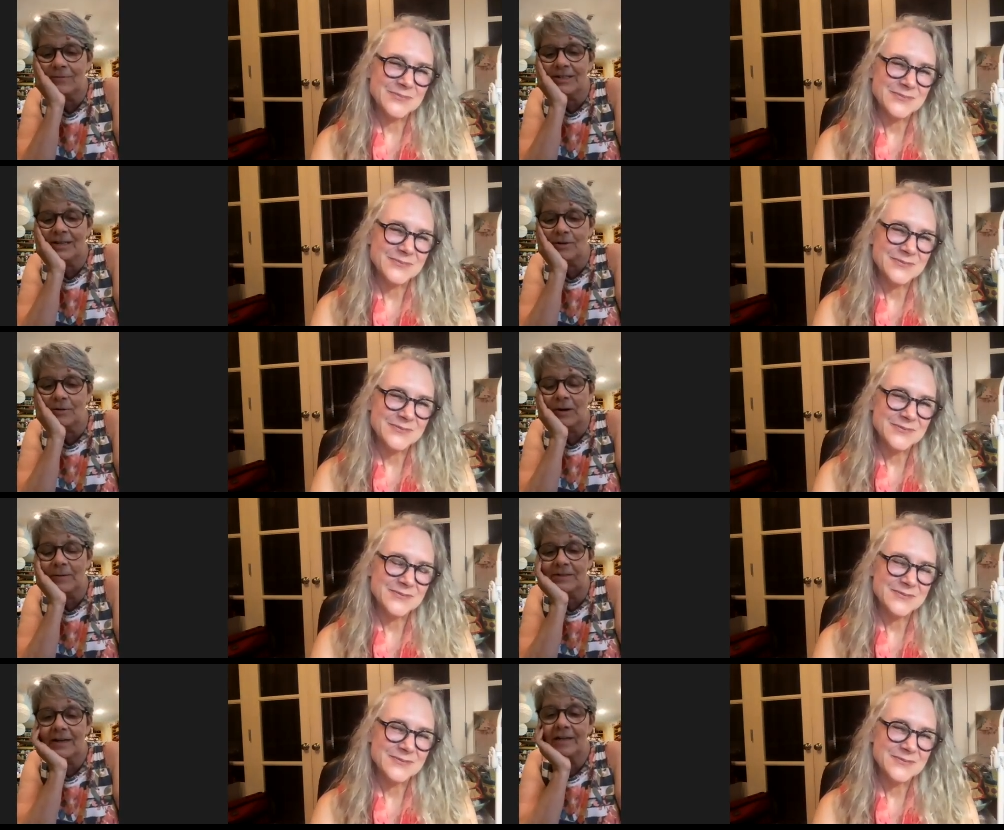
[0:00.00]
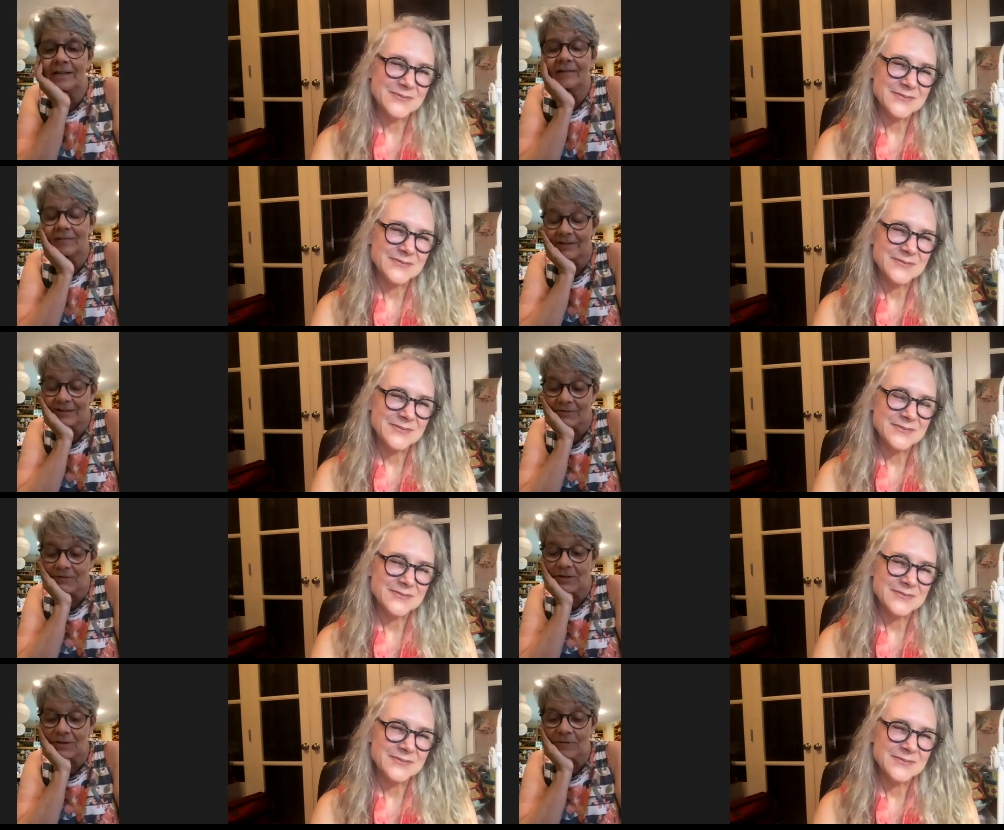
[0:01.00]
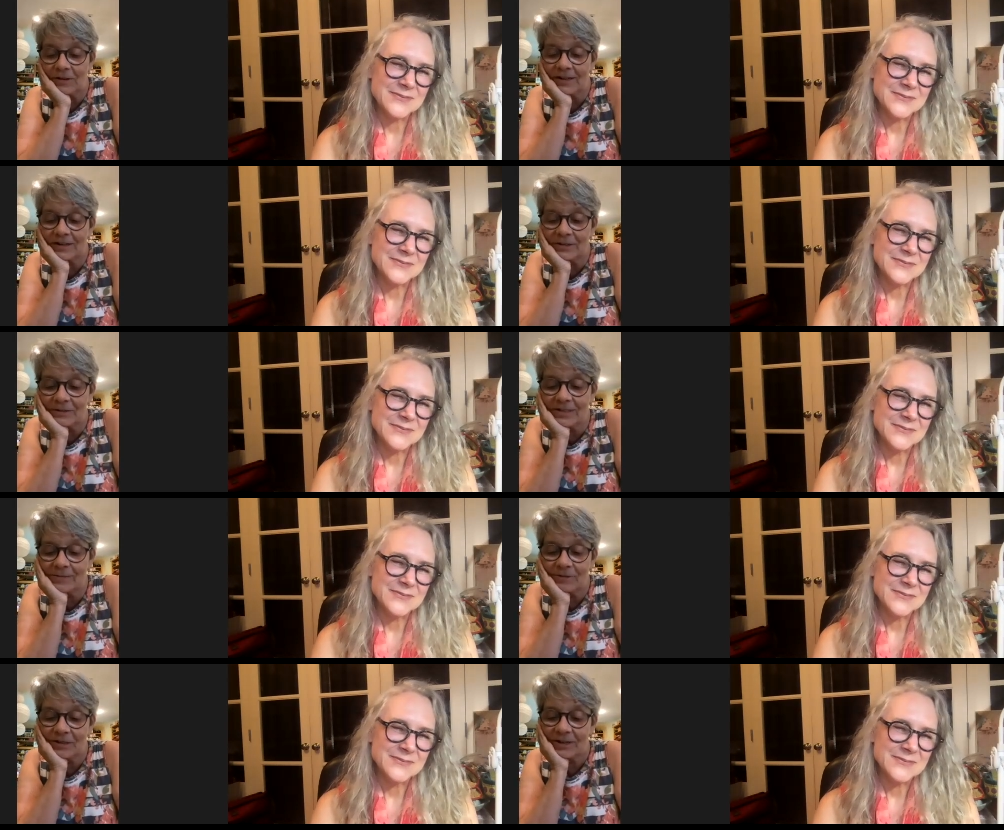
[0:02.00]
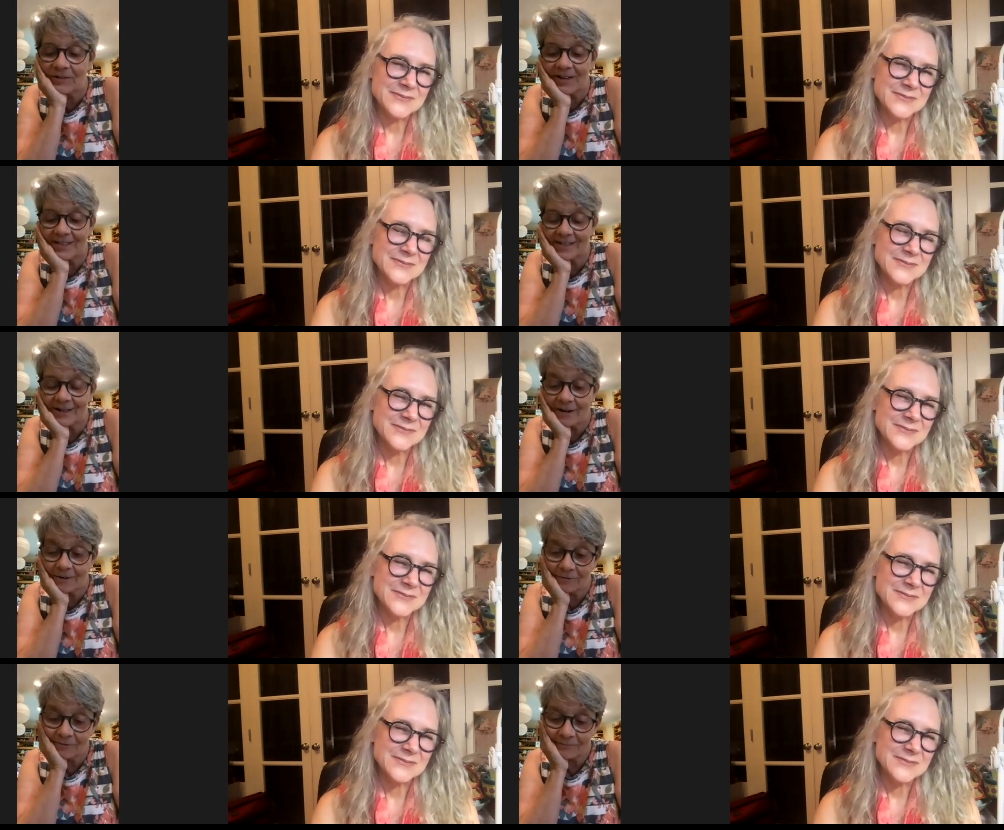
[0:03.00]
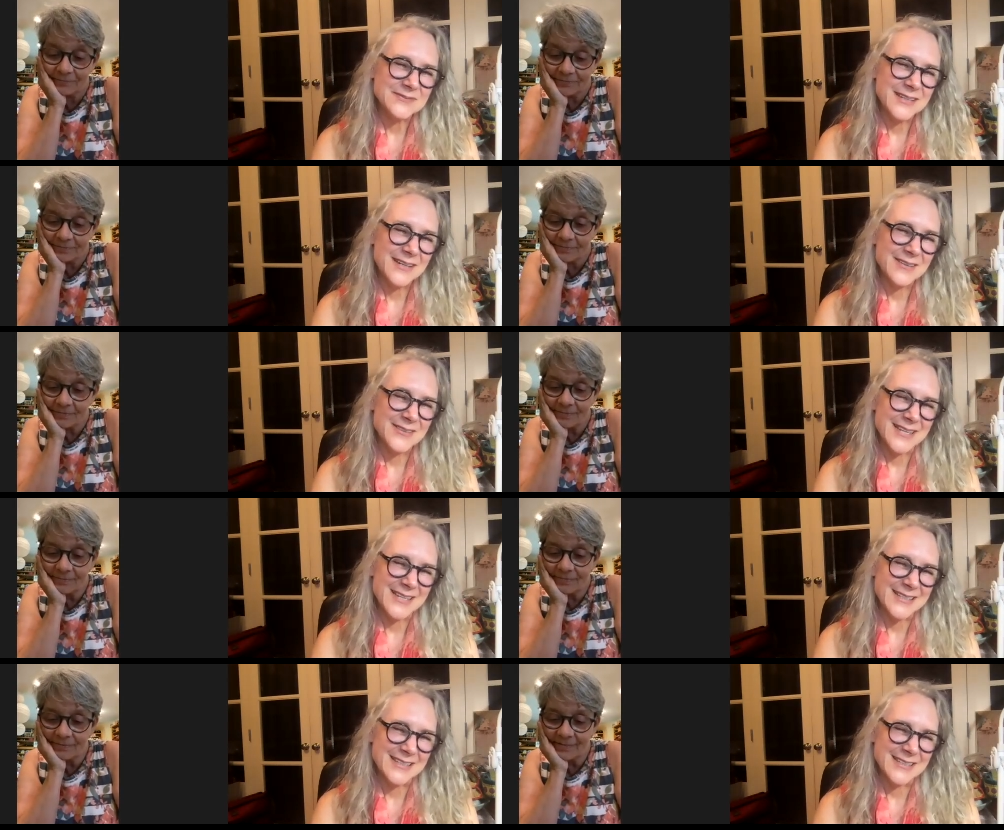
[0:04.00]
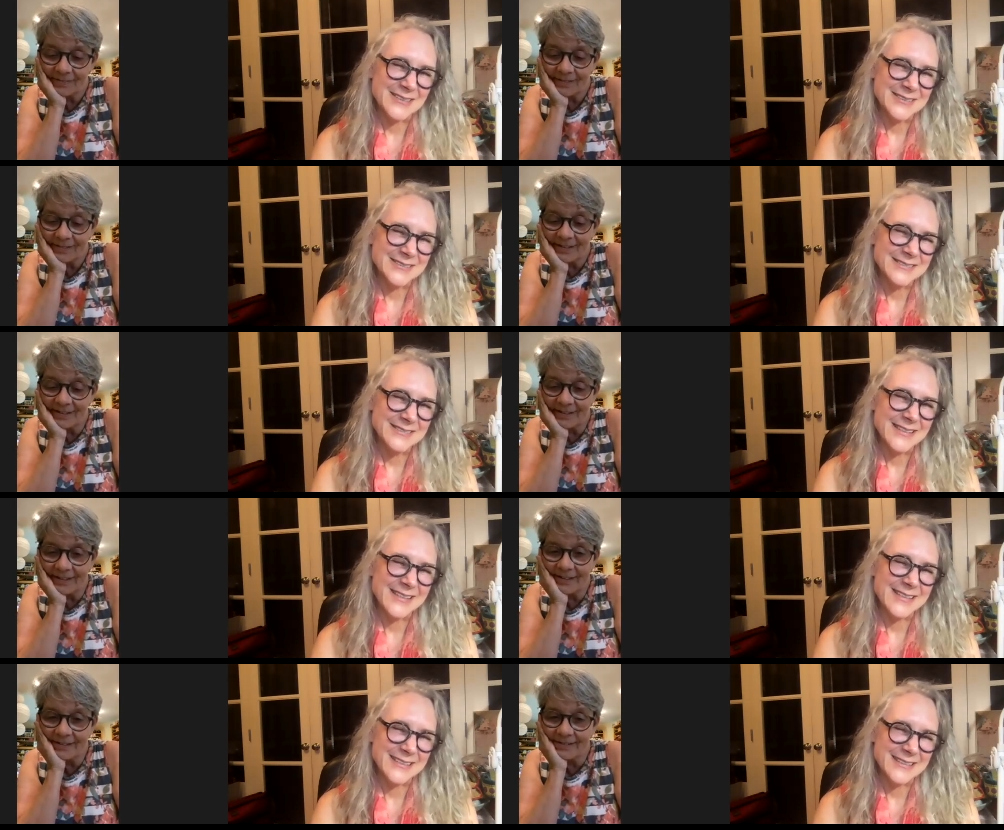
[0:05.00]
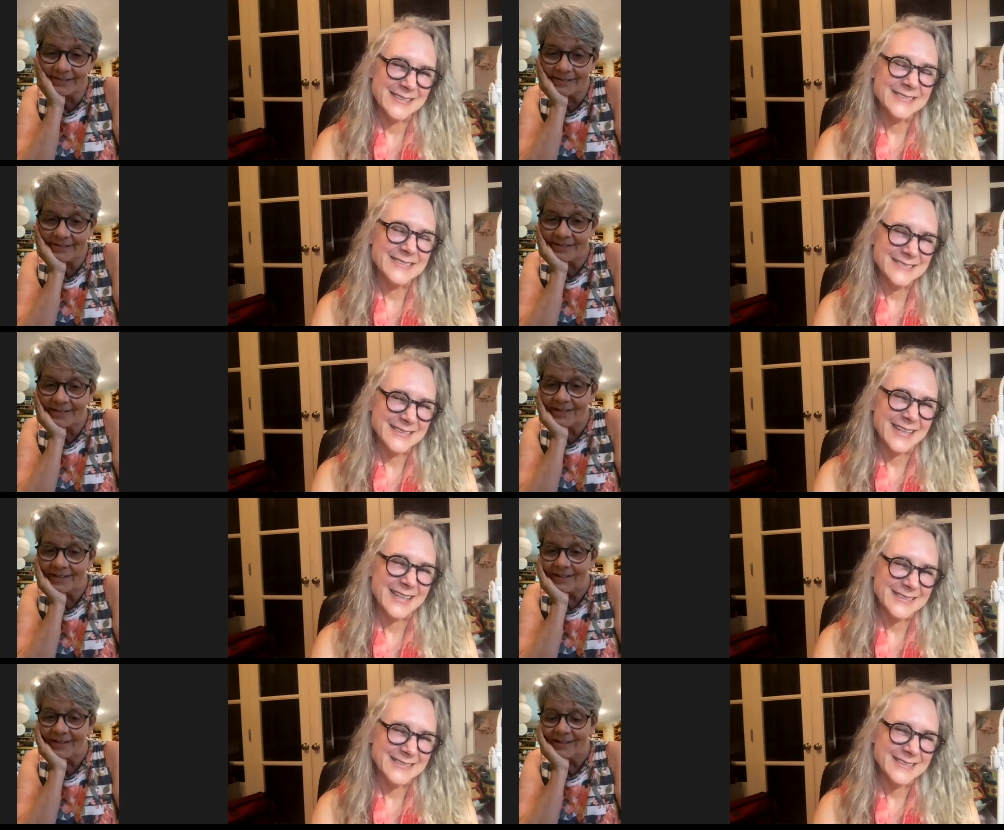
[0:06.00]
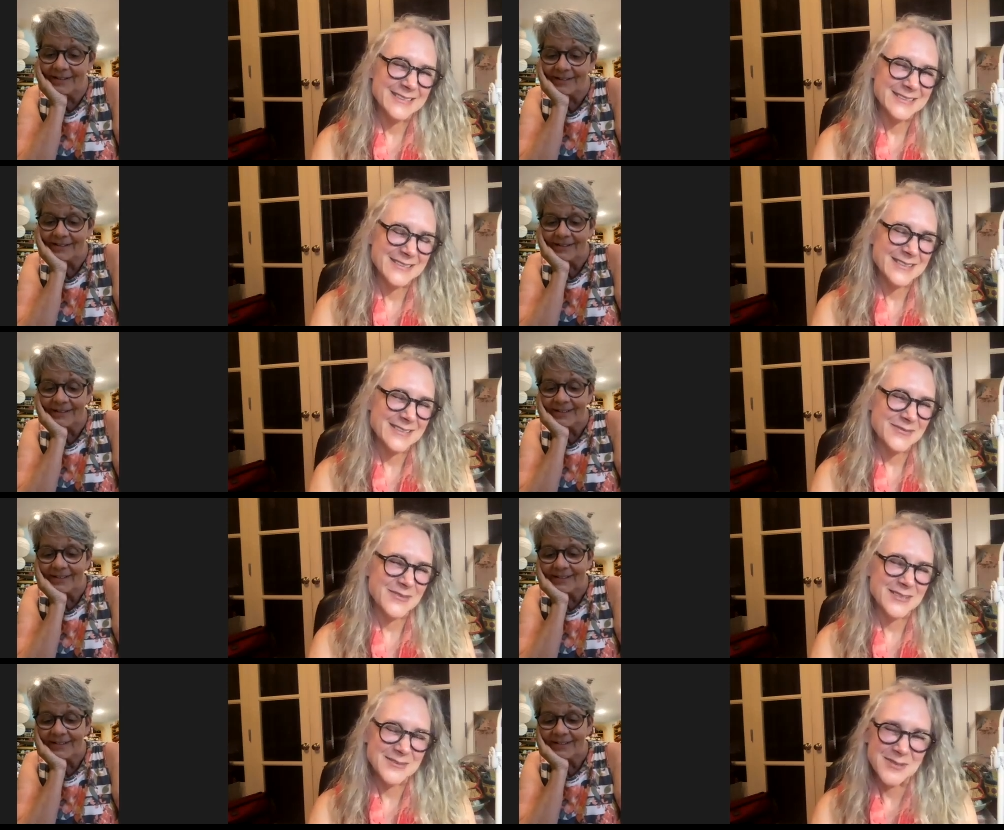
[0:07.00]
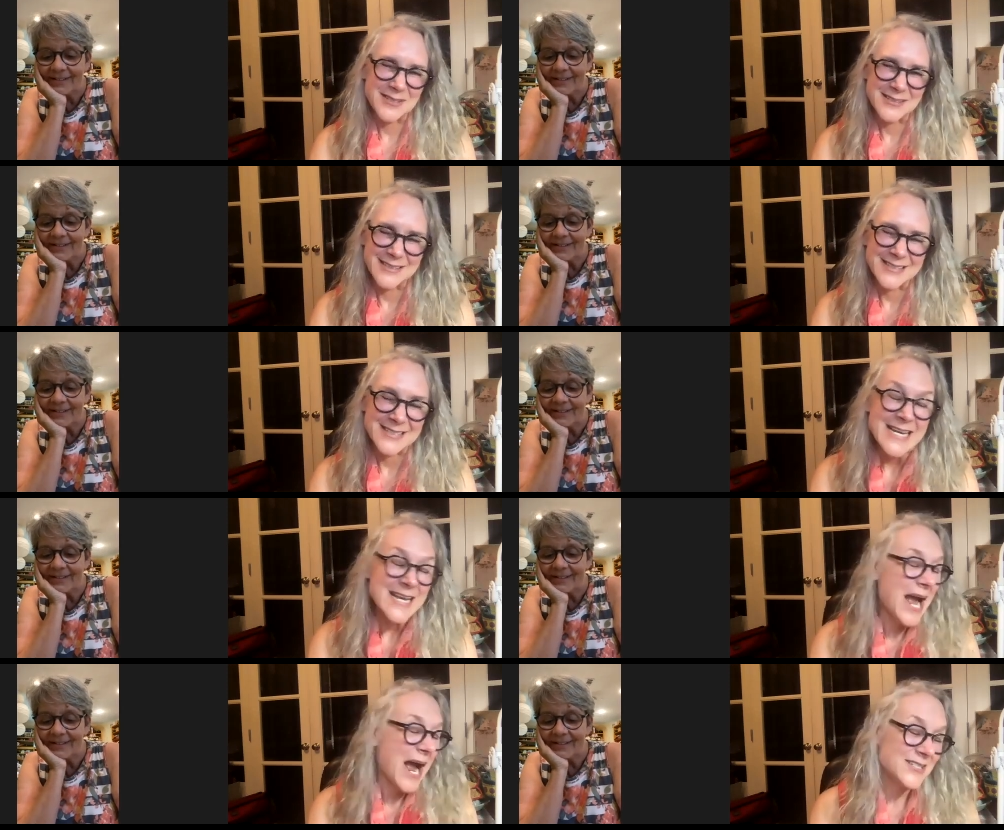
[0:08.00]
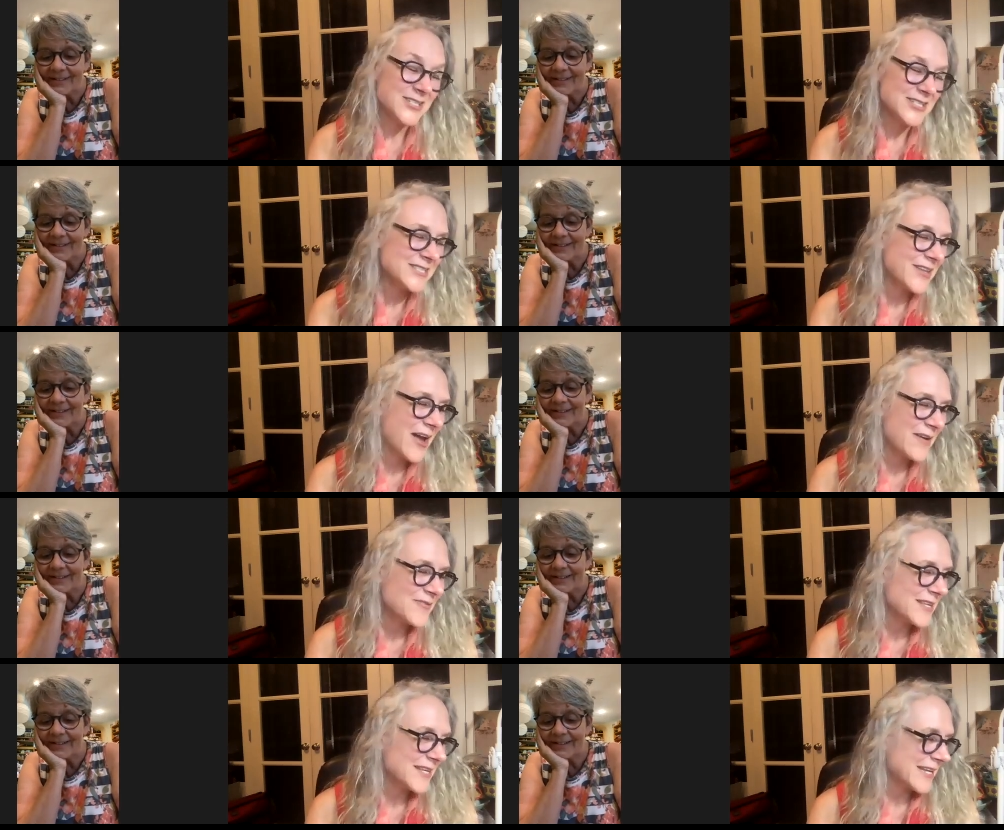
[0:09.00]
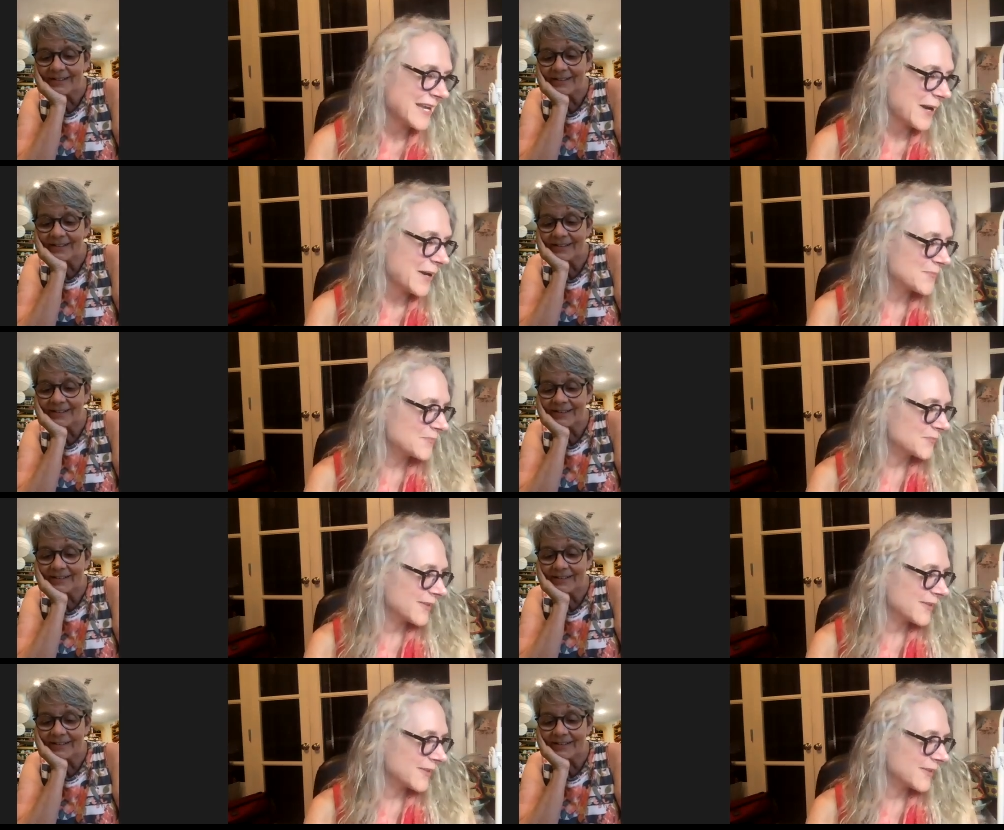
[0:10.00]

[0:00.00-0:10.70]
Speaker 1: seen your website, and I think you're really doing some really great stuff. Oh, thank you.
Speaker 2: Thank you. Yeah, it's been. I just love the